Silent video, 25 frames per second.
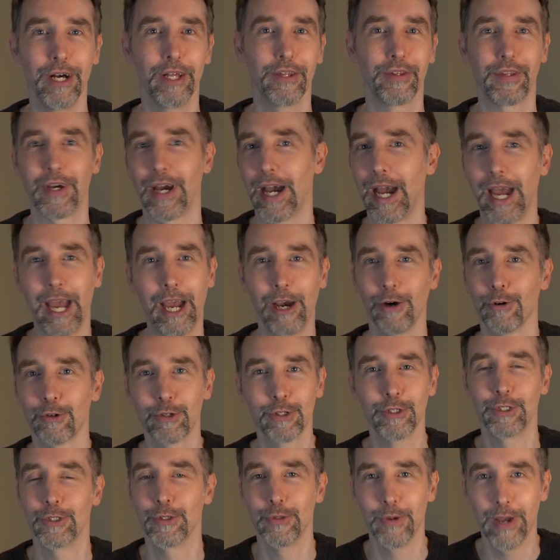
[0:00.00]
that how
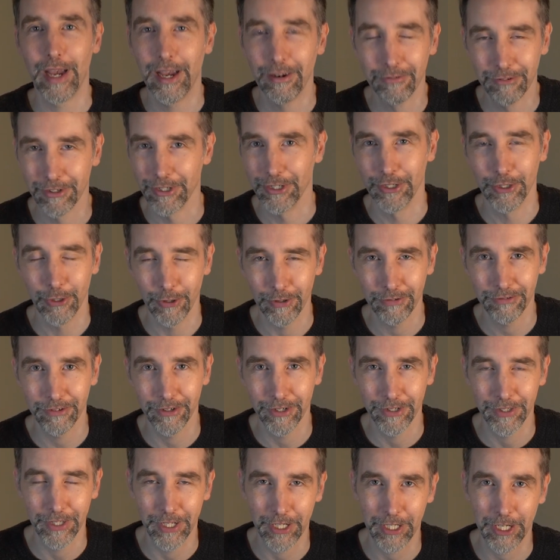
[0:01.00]
could you ever not
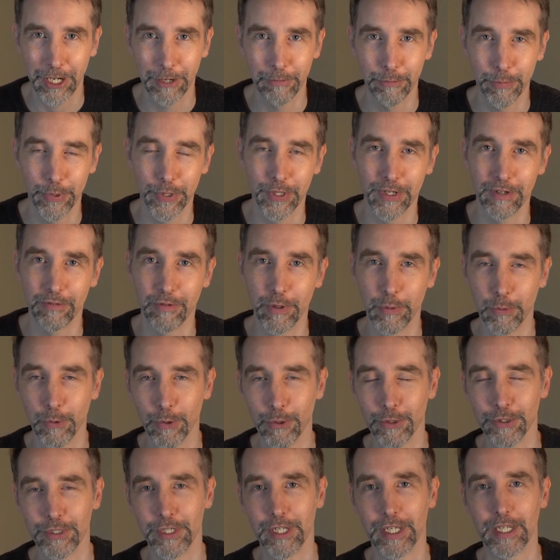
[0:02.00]
find their company
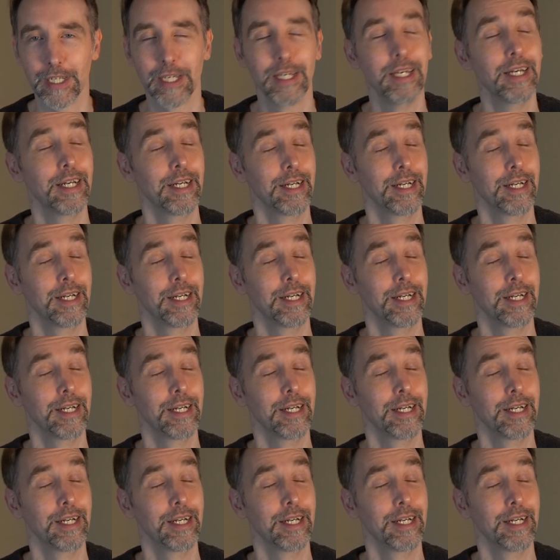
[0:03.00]
rewarding?